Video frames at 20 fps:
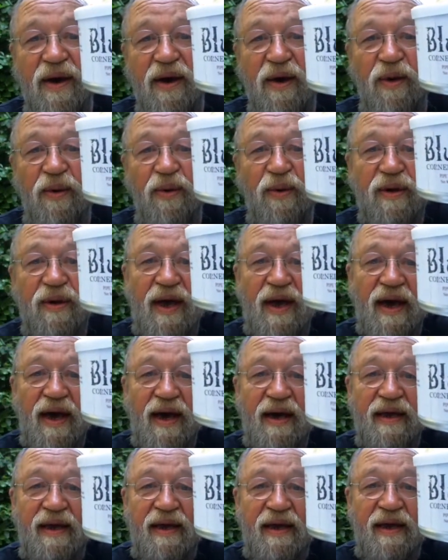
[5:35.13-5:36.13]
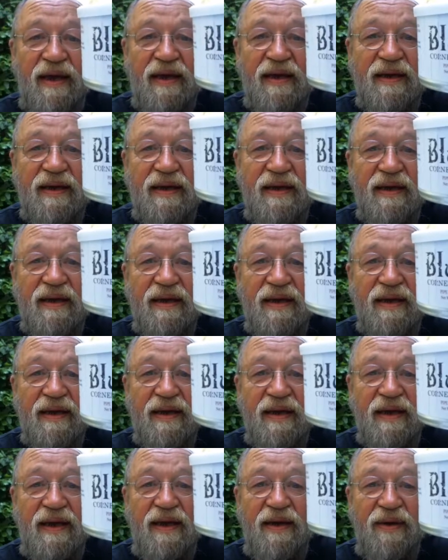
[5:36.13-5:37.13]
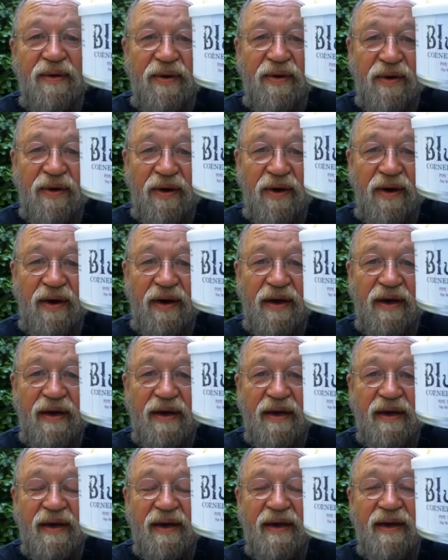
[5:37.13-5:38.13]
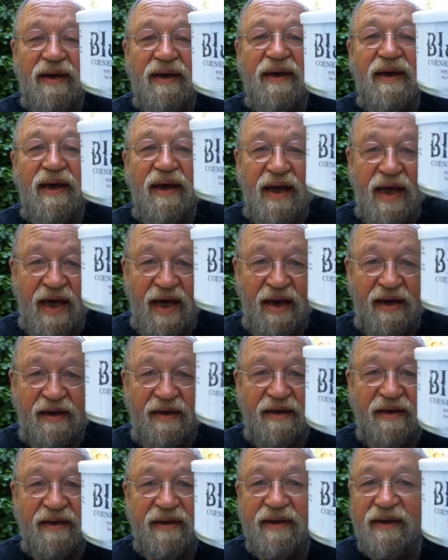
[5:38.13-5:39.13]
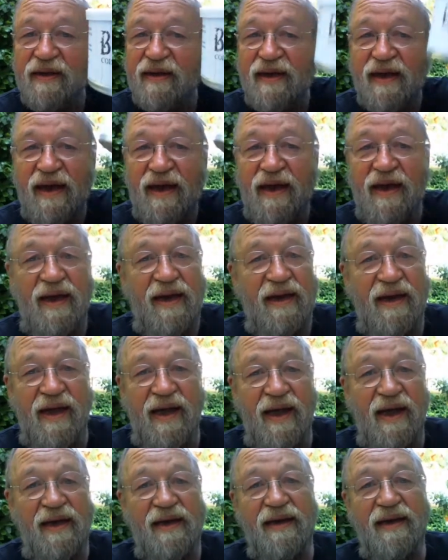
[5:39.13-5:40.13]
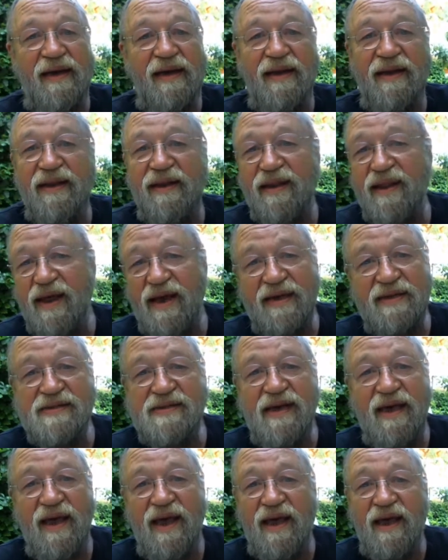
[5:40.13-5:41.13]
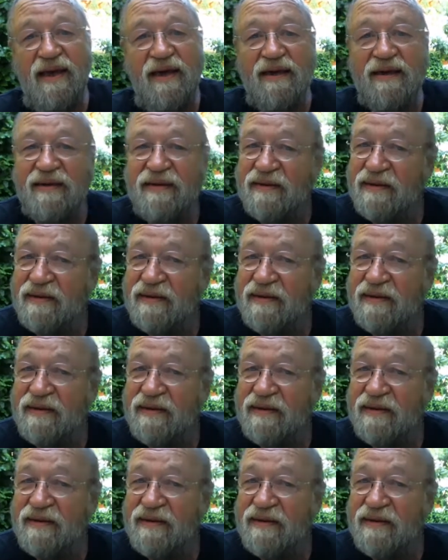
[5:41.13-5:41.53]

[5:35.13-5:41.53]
Old Khaki in New York, Ed. And Ed, thanks again.